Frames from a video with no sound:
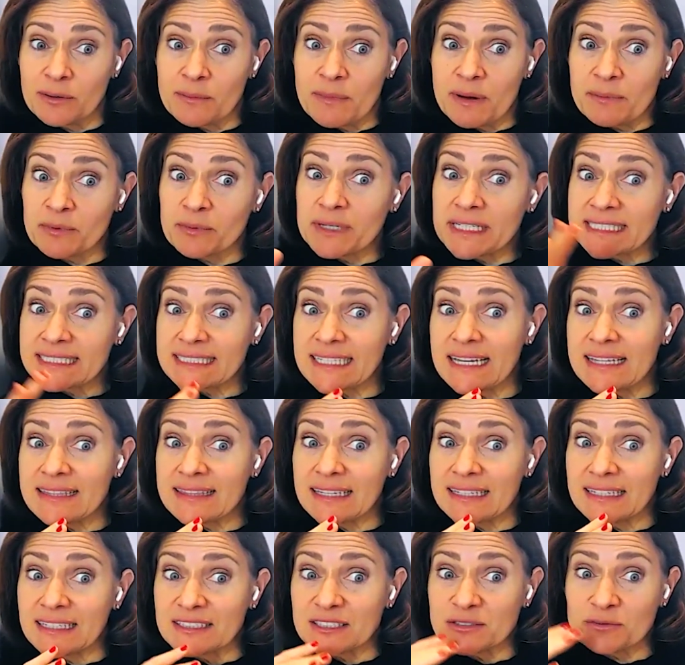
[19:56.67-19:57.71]
remember we said
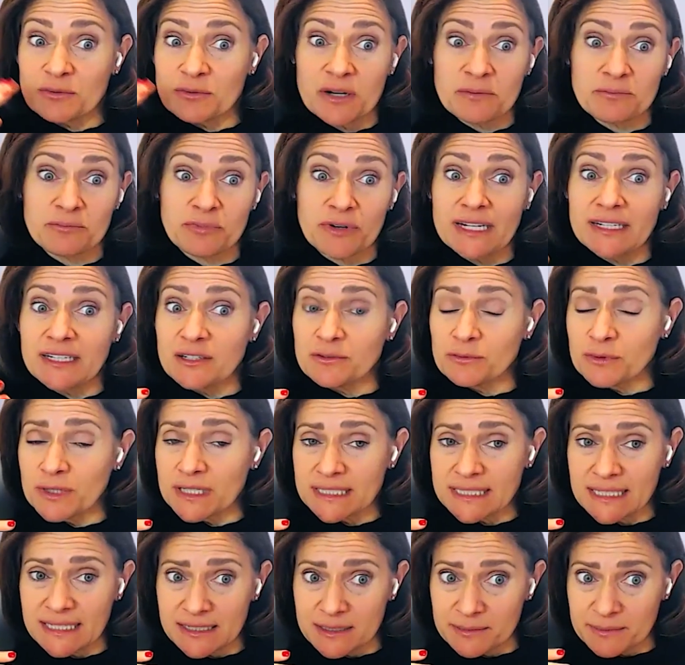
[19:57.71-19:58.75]
that it's one brain and
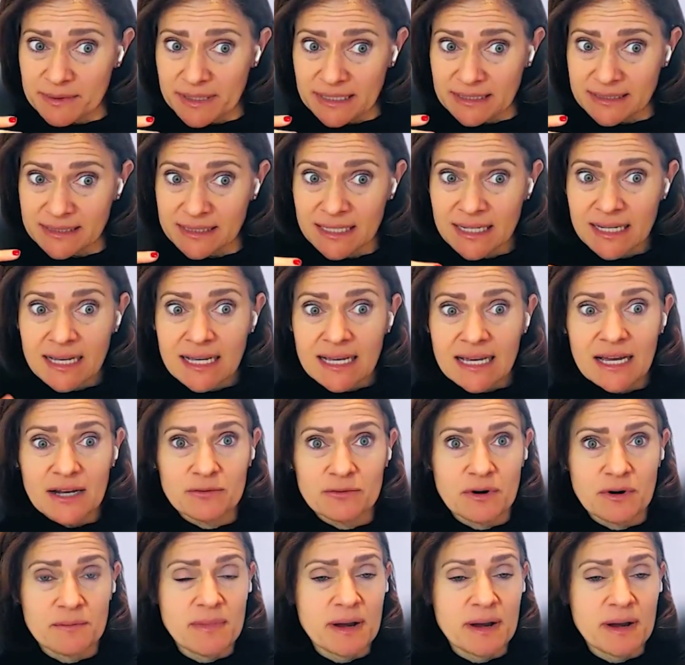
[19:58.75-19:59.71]
one database. And